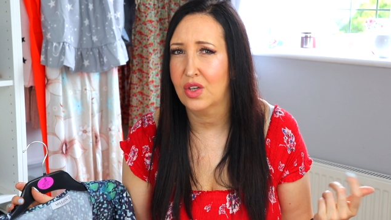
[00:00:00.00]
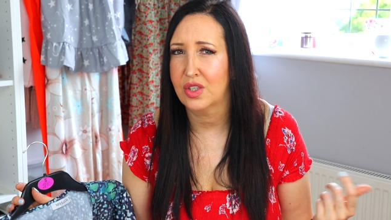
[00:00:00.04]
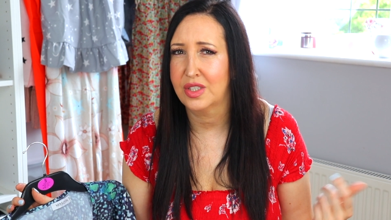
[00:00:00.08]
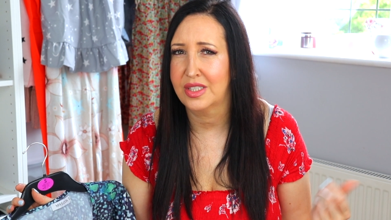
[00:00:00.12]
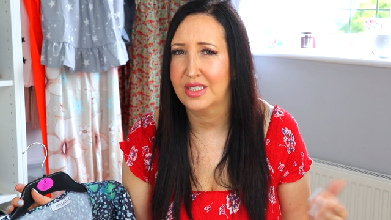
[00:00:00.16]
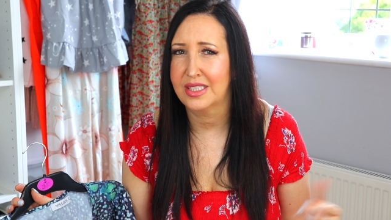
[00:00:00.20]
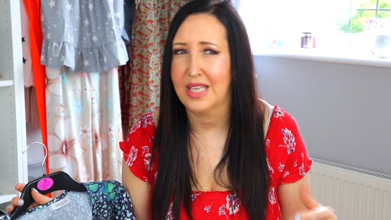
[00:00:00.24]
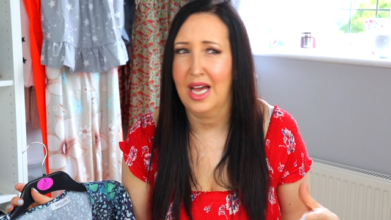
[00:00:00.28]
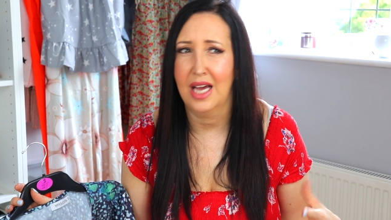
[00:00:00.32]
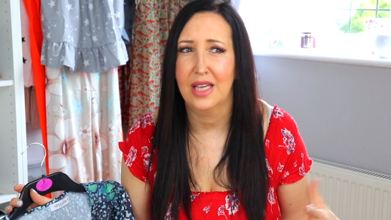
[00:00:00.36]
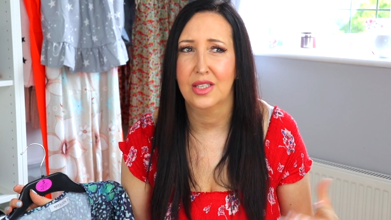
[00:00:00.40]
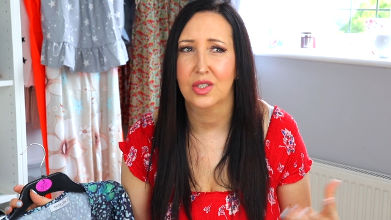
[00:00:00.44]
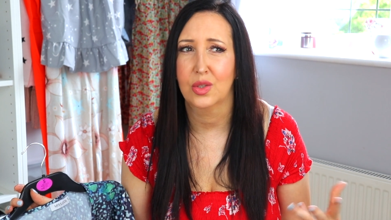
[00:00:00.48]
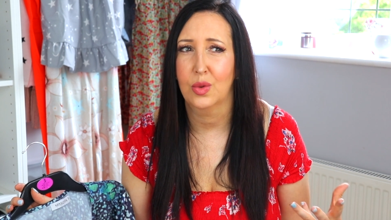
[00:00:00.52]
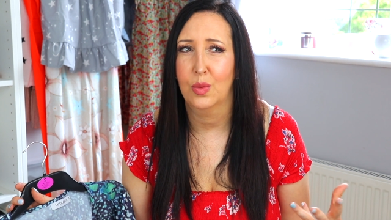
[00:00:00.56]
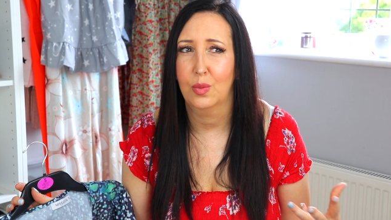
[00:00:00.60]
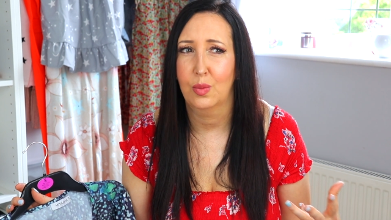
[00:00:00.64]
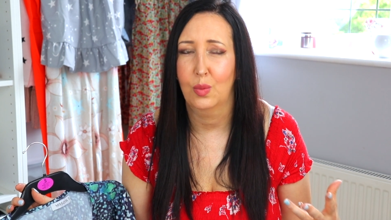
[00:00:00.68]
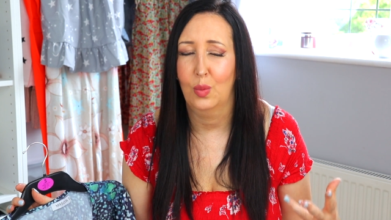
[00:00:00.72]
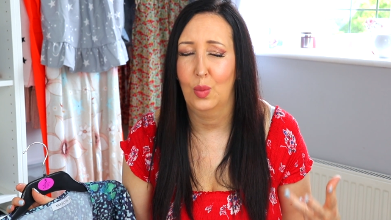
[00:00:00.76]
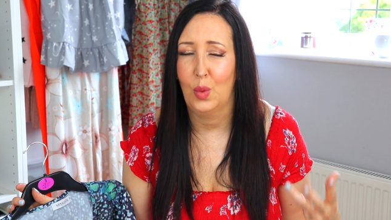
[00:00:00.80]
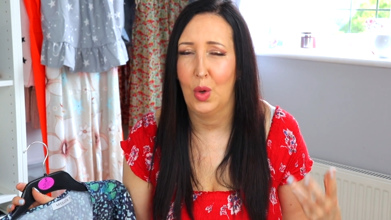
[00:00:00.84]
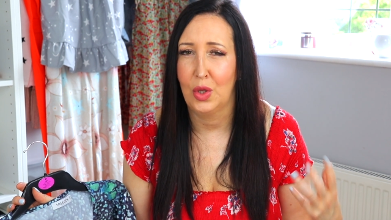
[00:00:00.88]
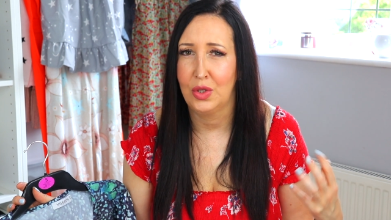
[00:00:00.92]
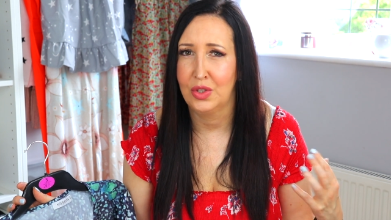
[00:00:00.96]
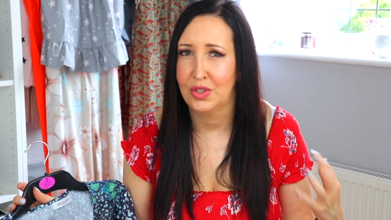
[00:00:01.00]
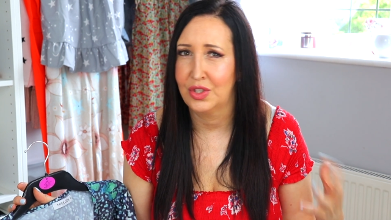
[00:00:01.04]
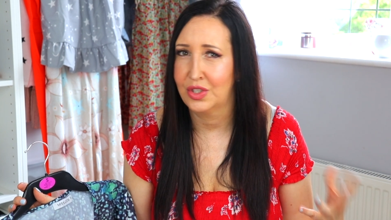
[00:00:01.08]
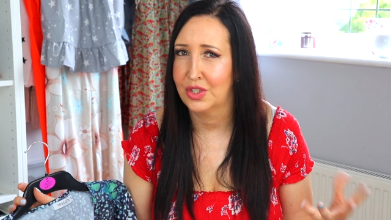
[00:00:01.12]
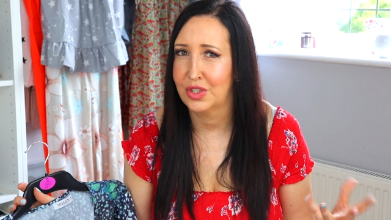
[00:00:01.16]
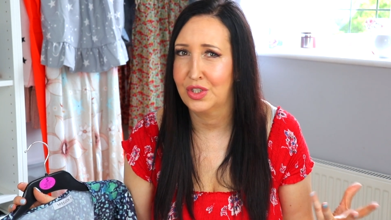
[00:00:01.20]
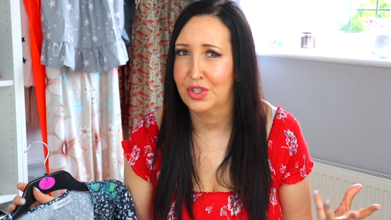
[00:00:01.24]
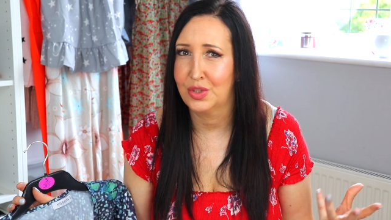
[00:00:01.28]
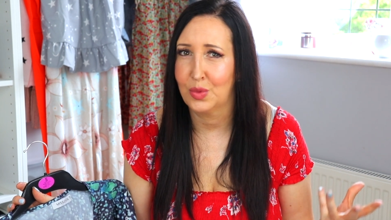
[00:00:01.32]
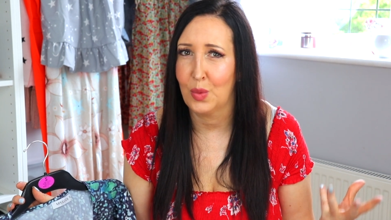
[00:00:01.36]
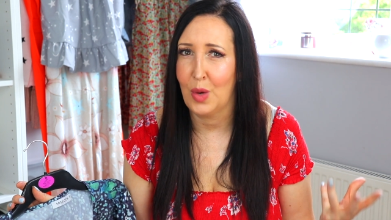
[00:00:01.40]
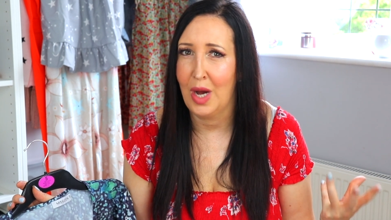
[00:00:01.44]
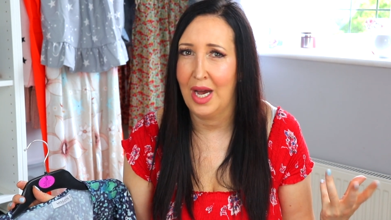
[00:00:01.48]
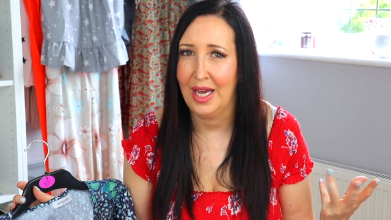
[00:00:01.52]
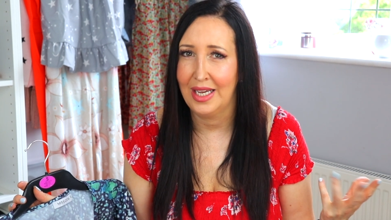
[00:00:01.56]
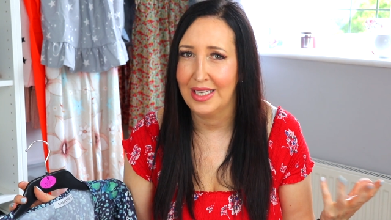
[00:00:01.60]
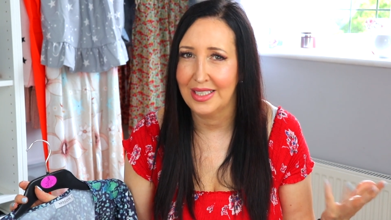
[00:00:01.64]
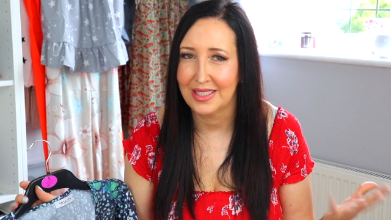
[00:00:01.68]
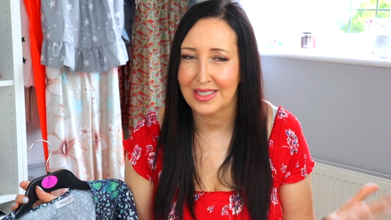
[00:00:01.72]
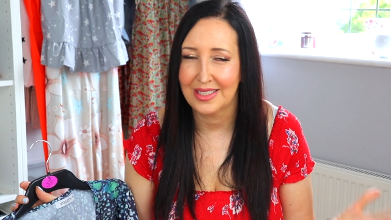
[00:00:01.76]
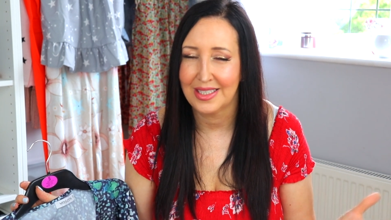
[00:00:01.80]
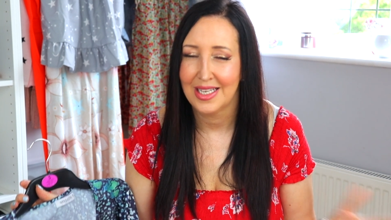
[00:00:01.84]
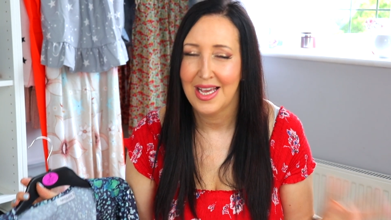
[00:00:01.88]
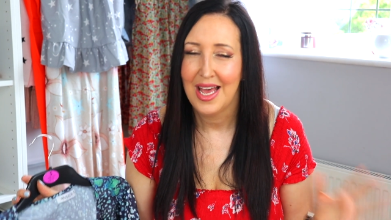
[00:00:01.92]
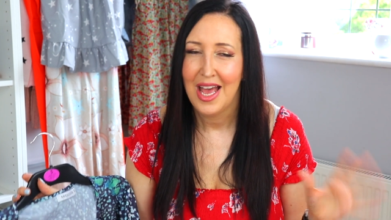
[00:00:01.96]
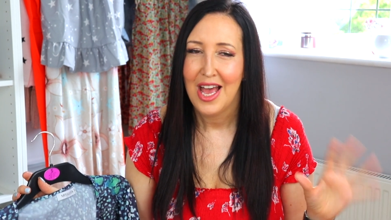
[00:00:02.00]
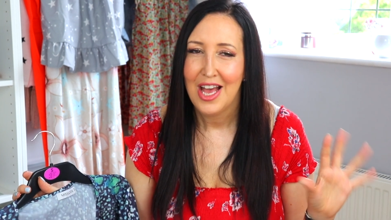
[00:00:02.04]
of size up once or twice.